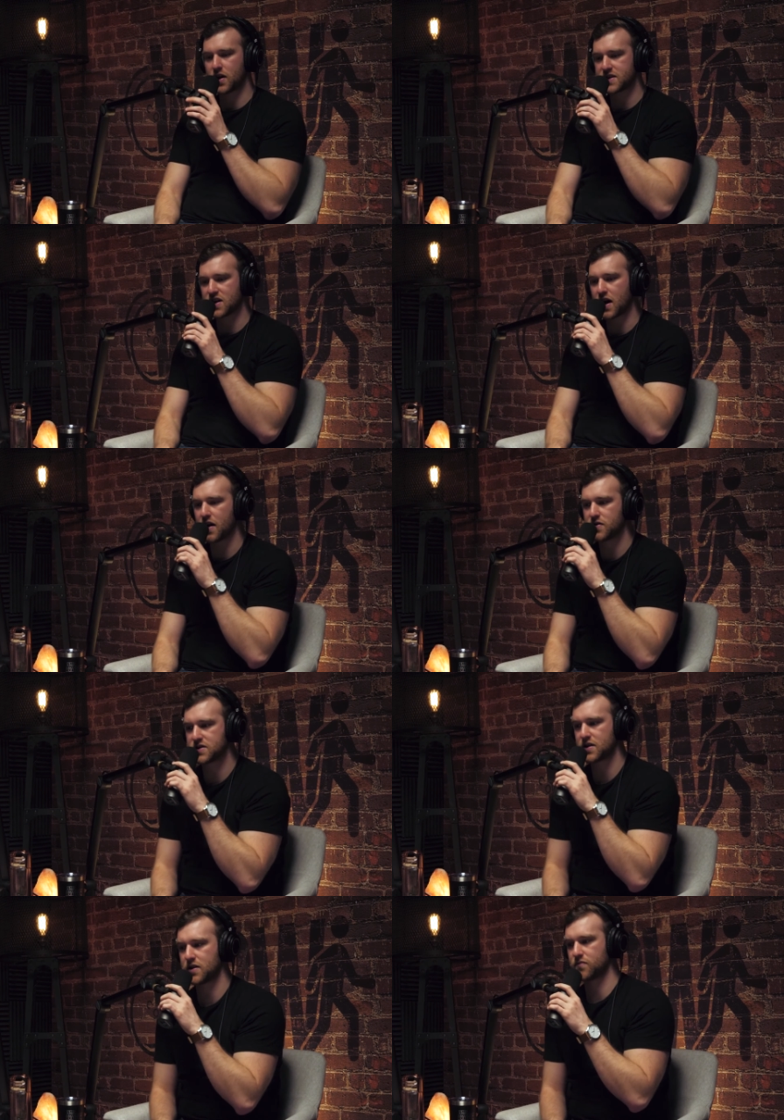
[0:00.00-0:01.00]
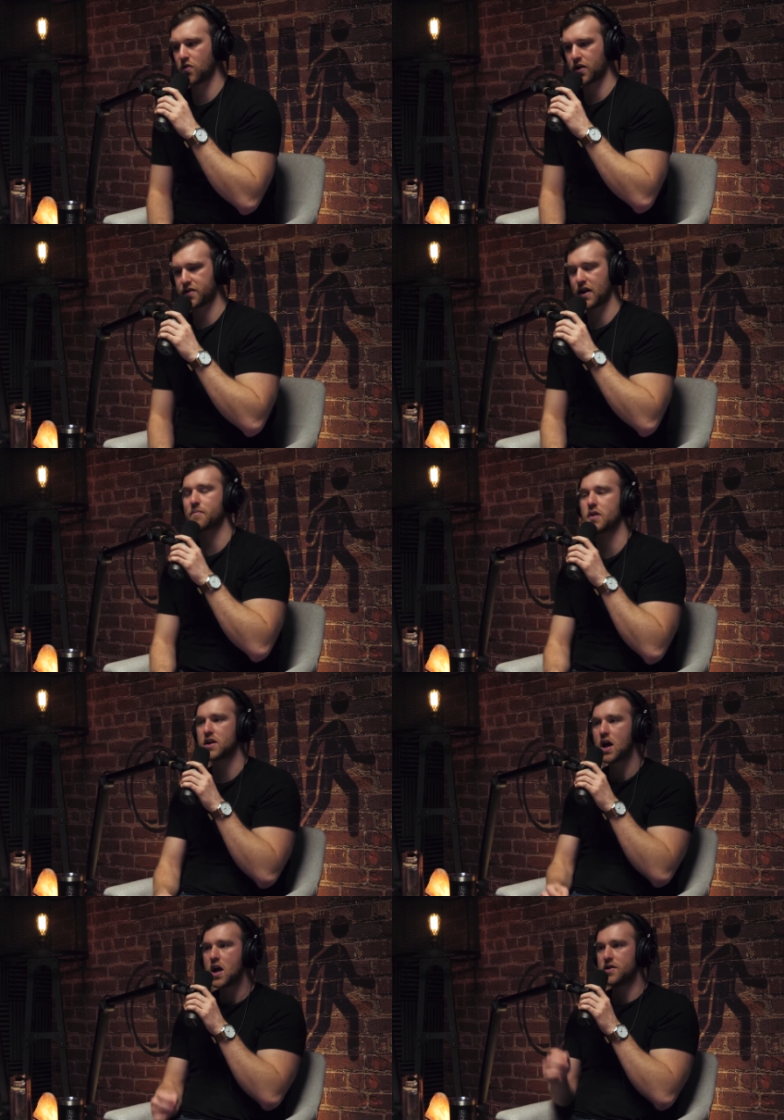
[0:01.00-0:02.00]
okay, sorry, I was wrong thing. But
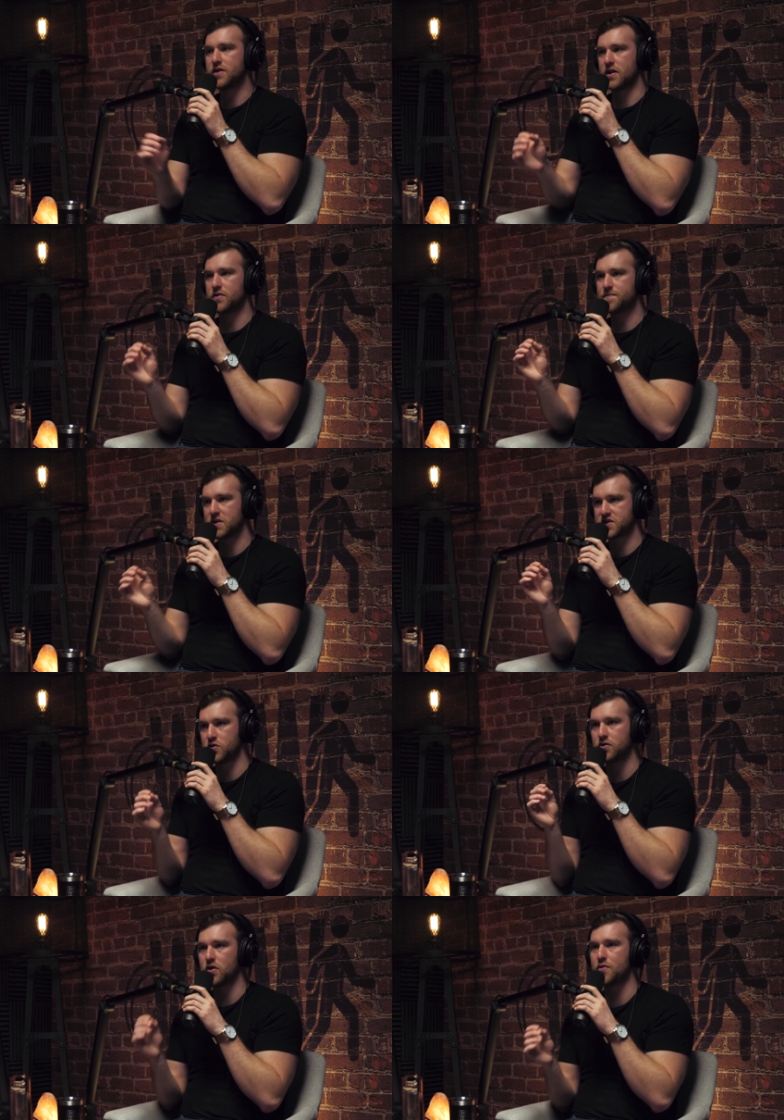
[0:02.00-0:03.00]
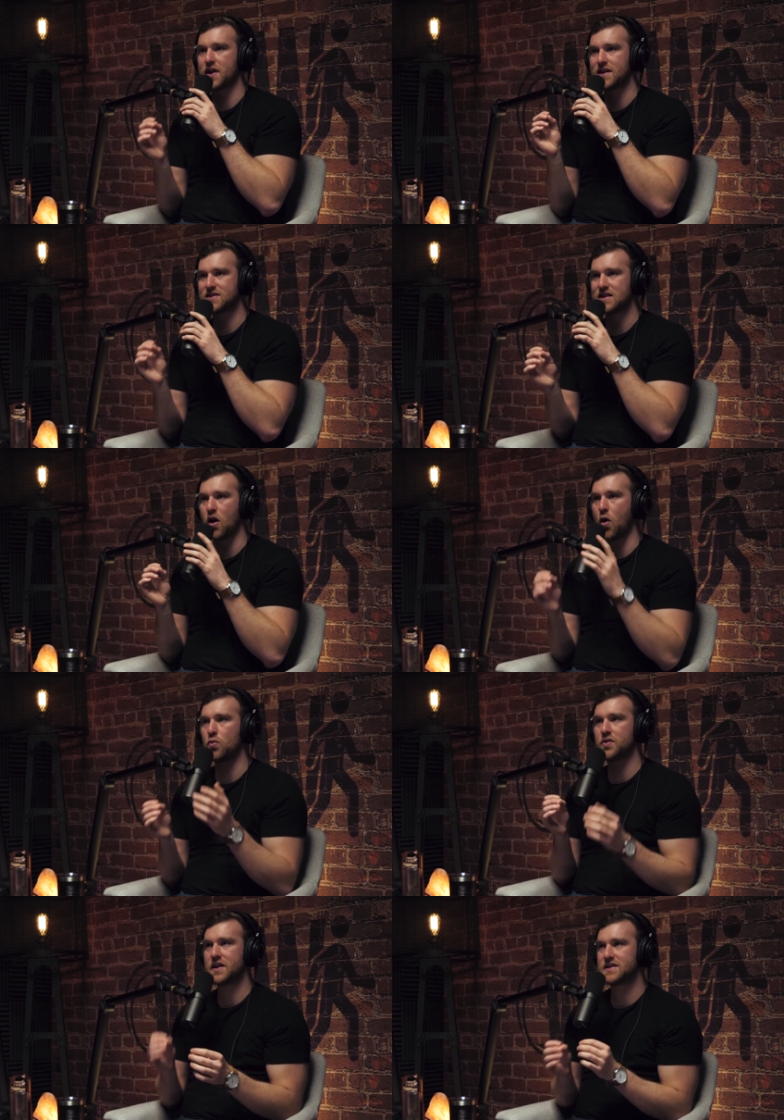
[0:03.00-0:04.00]
student loan debt is the
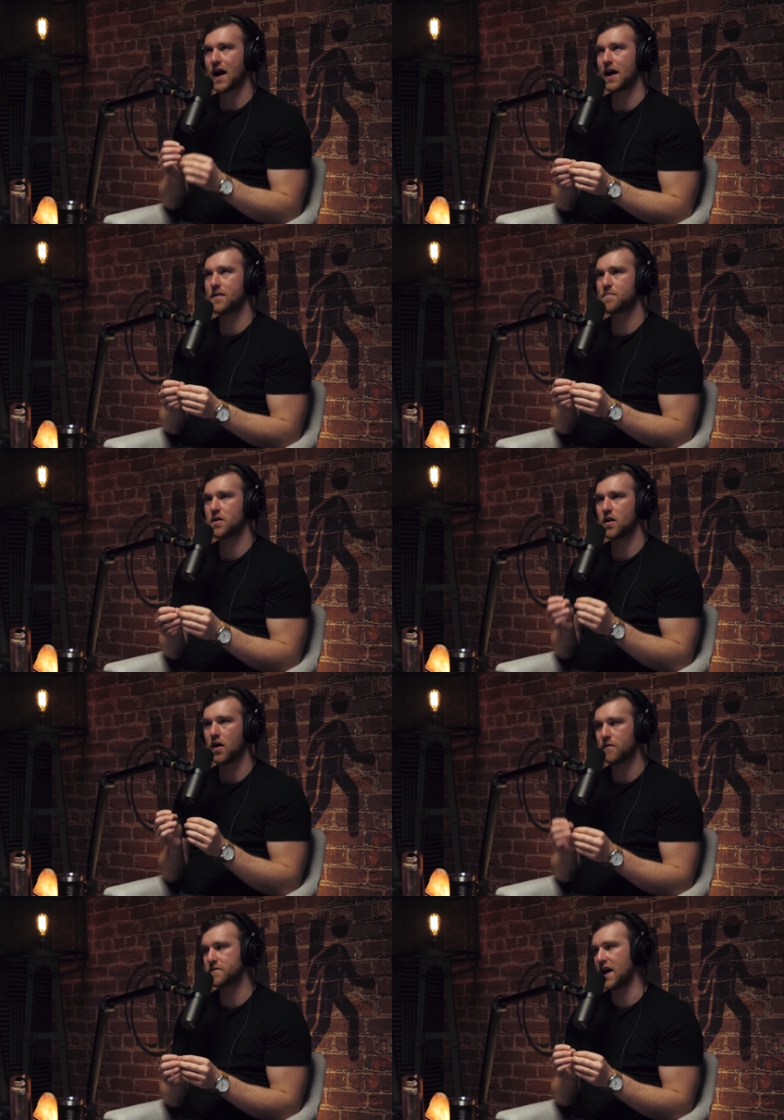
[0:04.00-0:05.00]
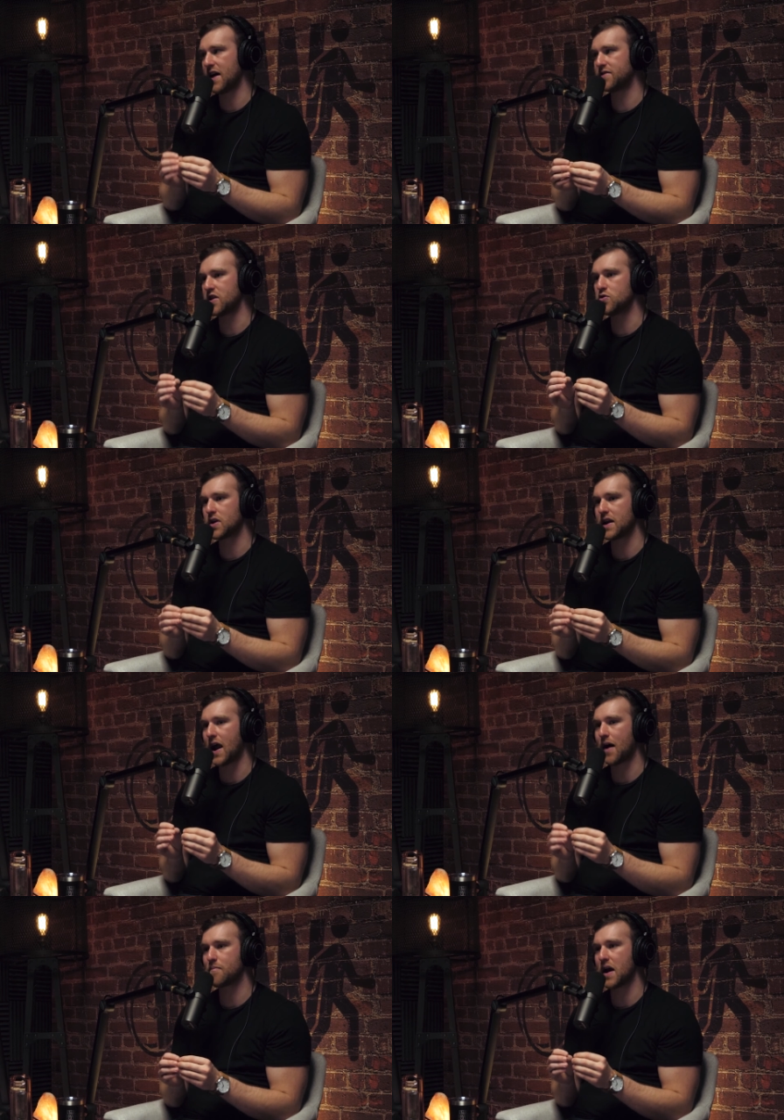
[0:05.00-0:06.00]
only type of debt that you
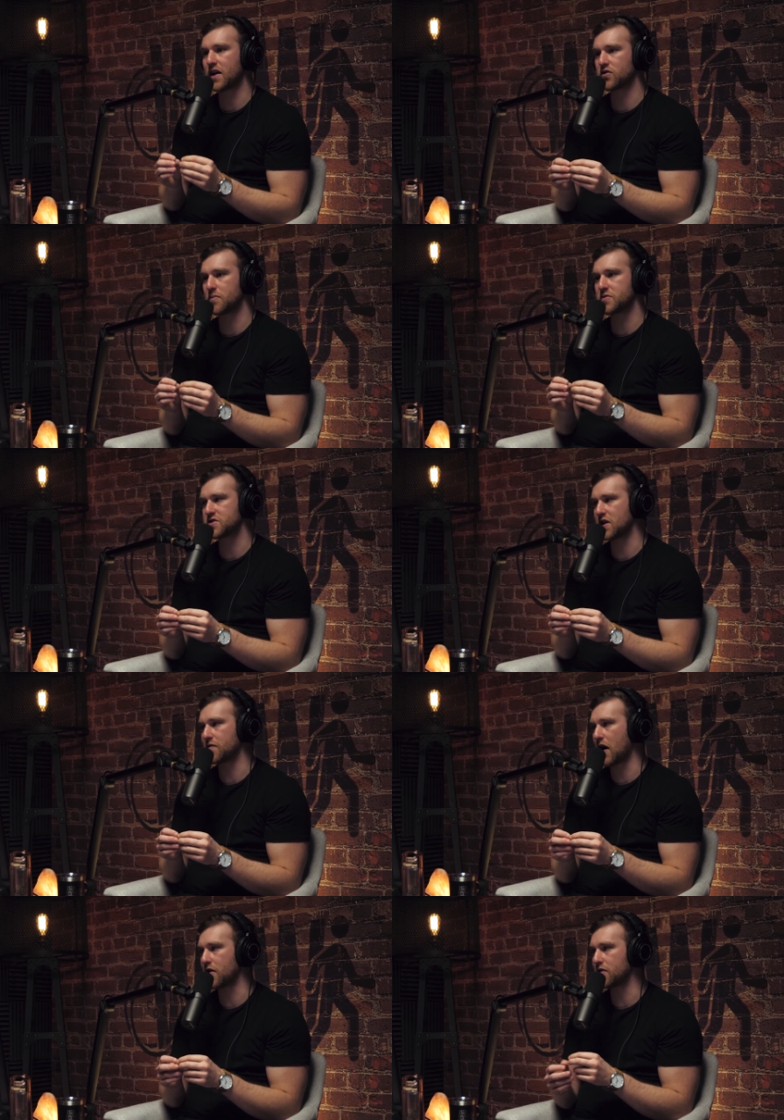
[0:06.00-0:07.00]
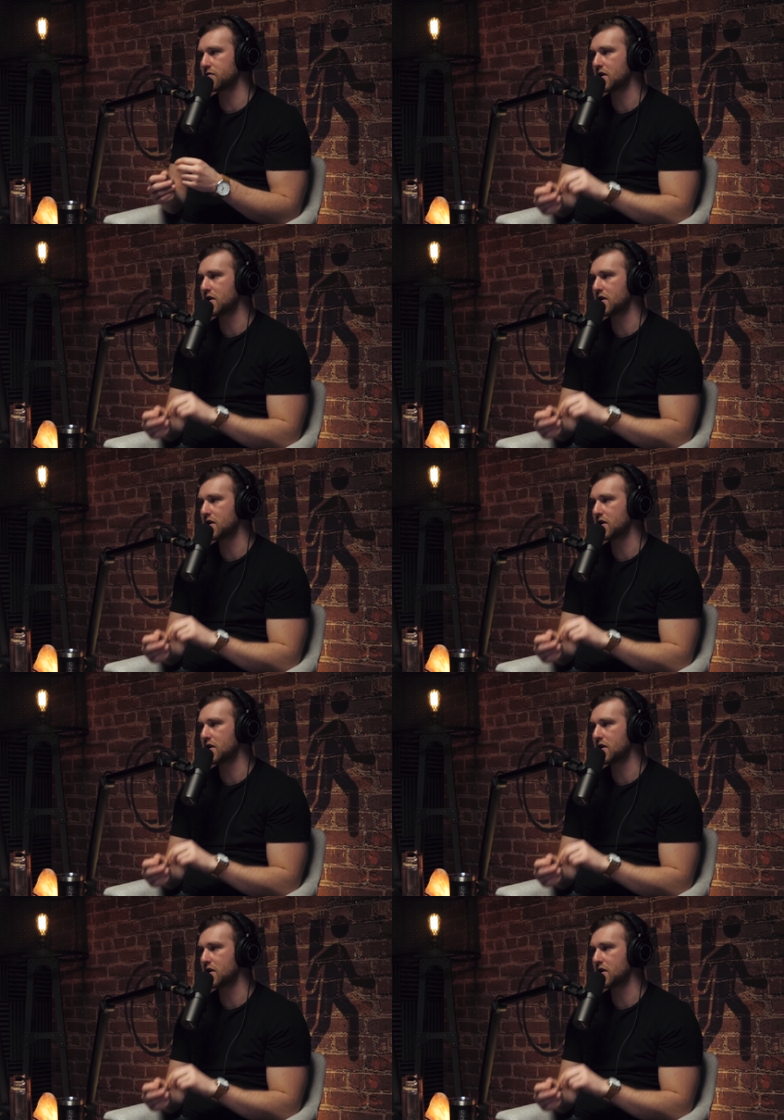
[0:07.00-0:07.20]
cannot bankrupt yourself out of.